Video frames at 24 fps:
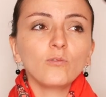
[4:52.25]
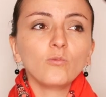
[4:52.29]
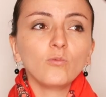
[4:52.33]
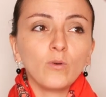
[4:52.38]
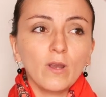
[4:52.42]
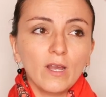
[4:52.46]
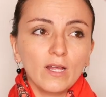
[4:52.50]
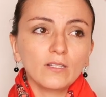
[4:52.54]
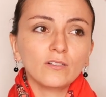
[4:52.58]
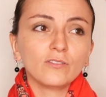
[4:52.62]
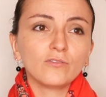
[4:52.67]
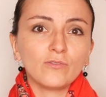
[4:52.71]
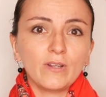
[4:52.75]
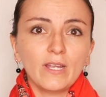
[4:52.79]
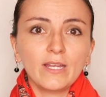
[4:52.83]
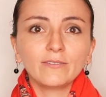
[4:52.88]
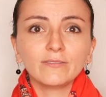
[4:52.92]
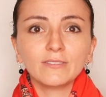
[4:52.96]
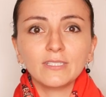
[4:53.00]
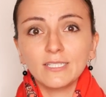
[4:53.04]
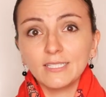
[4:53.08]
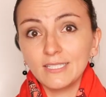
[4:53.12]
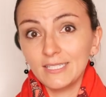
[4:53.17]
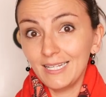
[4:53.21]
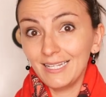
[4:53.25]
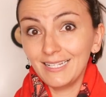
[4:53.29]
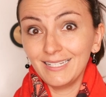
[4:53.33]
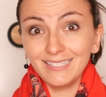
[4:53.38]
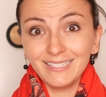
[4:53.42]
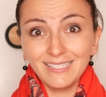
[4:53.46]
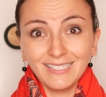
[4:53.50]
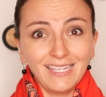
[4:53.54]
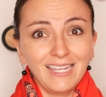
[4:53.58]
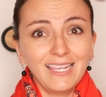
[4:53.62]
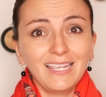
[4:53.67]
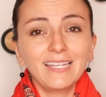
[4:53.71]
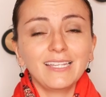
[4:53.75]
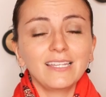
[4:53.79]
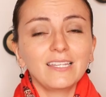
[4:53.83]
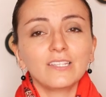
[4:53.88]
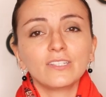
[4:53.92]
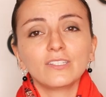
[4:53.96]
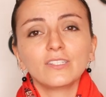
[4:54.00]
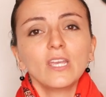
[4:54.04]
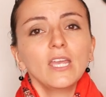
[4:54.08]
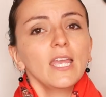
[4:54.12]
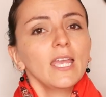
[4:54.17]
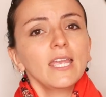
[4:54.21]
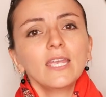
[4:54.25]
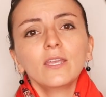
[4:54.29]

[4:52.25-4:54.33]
well grounded in Danish.